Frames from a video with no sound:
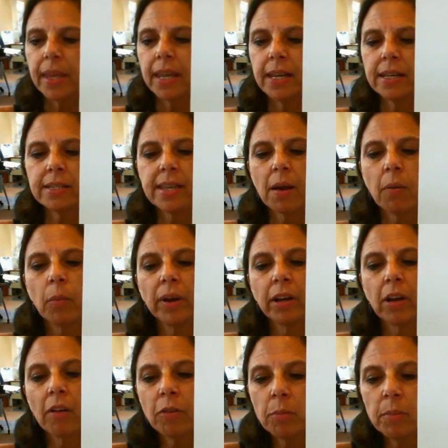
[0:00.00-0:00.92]
is that when
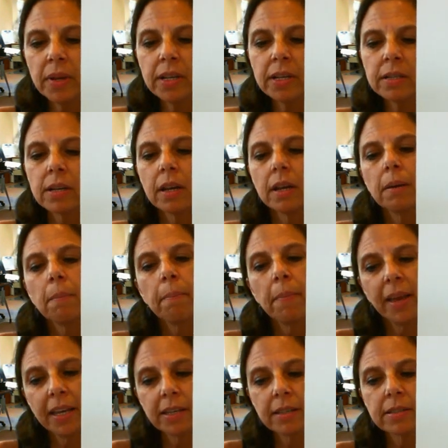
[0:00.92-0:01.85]
government
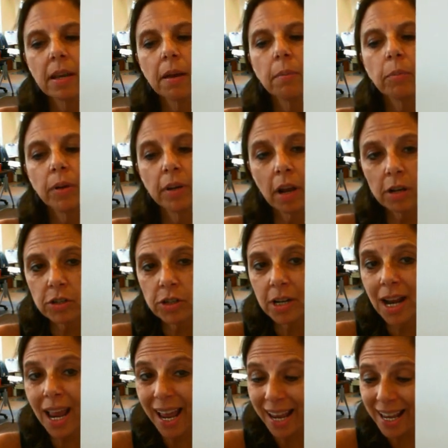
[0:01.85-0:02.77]
makes
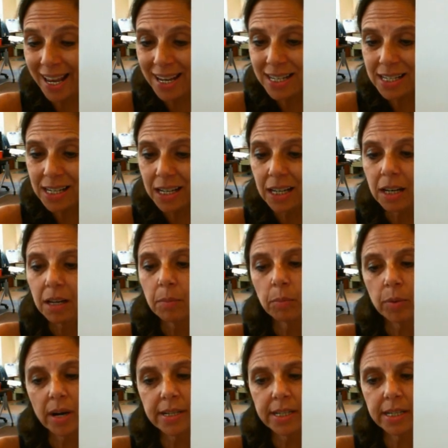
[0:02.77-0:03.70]
production and
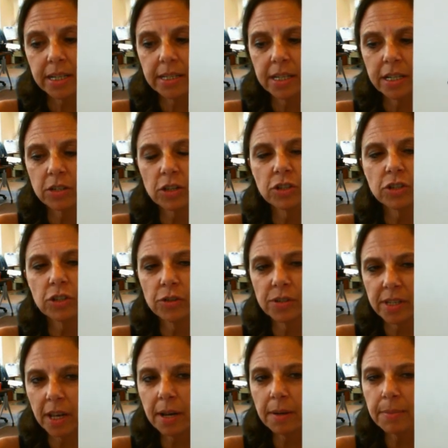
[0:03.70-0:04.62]
pricing decisions, you
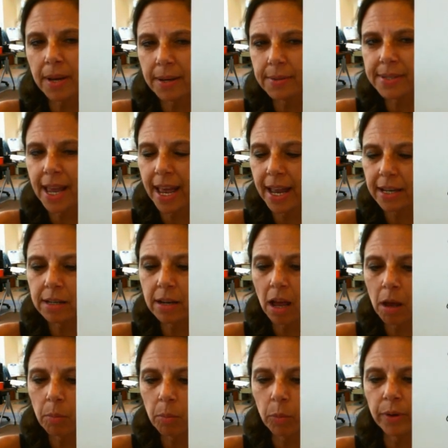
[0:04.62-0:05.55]
sometimes end
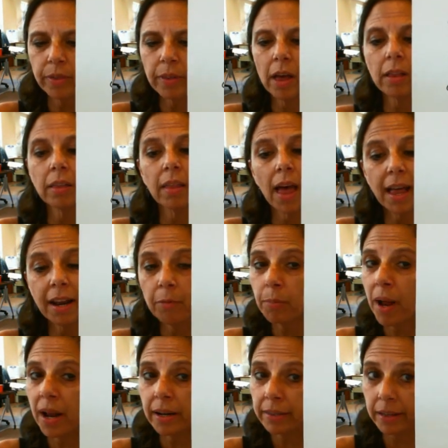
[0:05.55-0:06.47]
up with a lot of
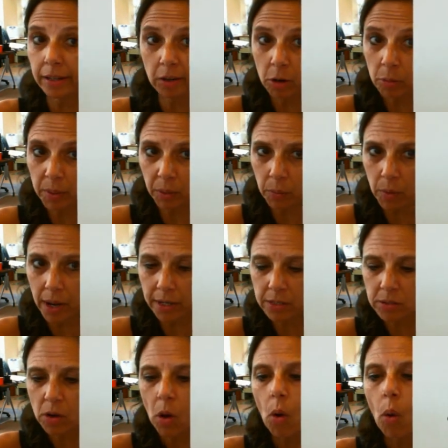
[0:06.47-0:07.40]
product that nobody
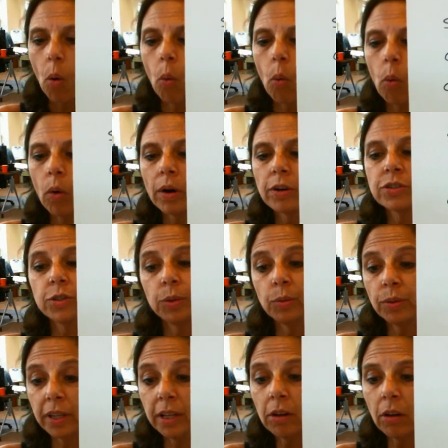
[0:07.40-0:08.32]
wants or too
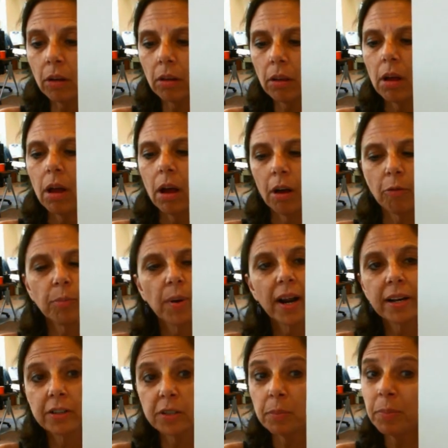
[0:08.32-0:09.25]
little of
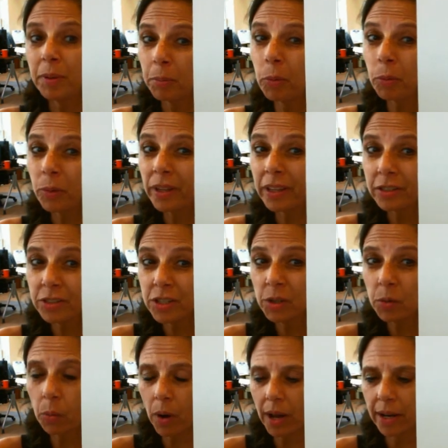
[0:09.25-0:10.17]
products that people really
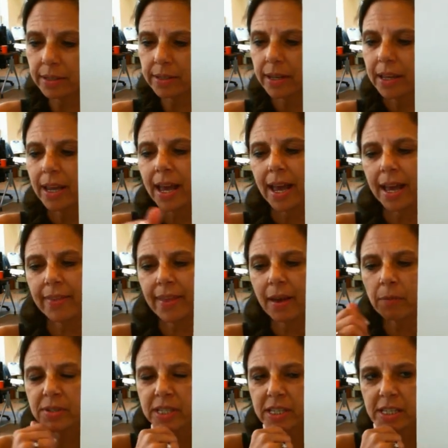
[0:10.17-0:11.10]
do want. And
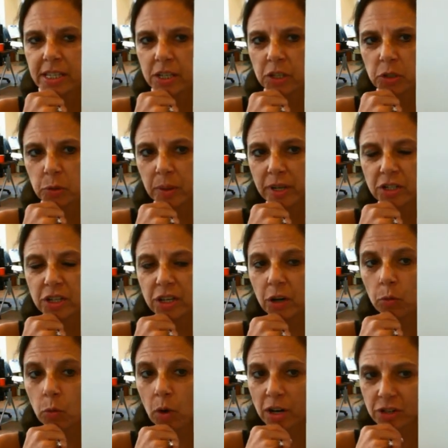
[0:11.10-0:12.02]
that was the situation
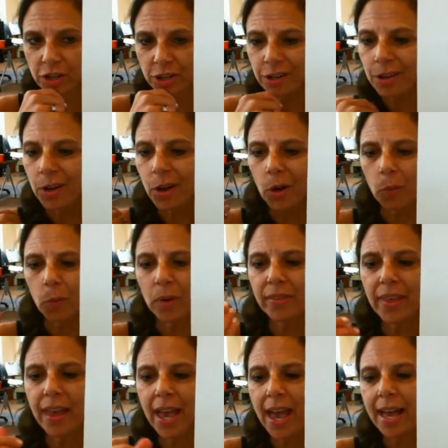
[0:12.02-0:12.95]
in Russia
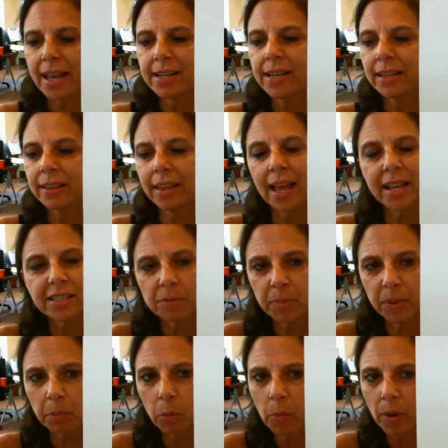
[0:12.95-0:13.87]
when they had lots
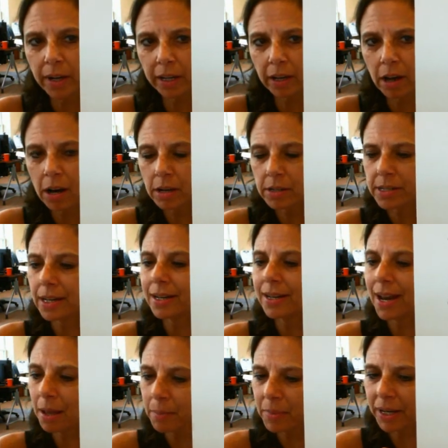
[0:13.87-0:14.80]
of people wanting cars
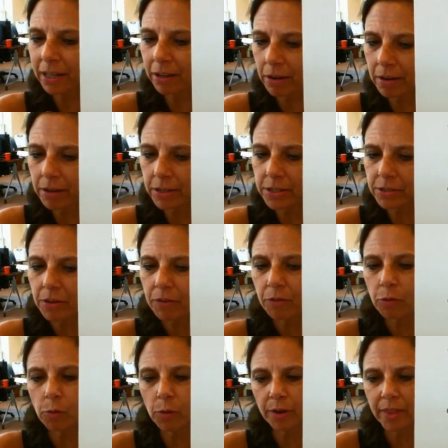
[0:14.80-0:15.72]
and not many cars
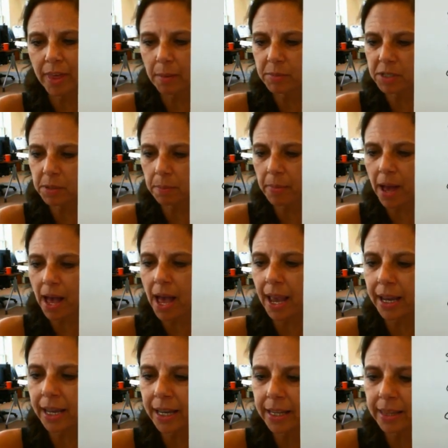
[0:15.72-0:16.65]
for them to
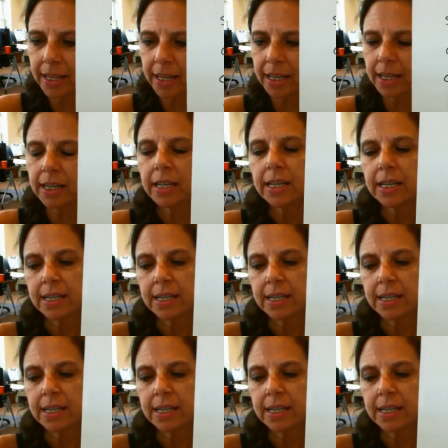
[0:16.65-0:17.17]
buy in the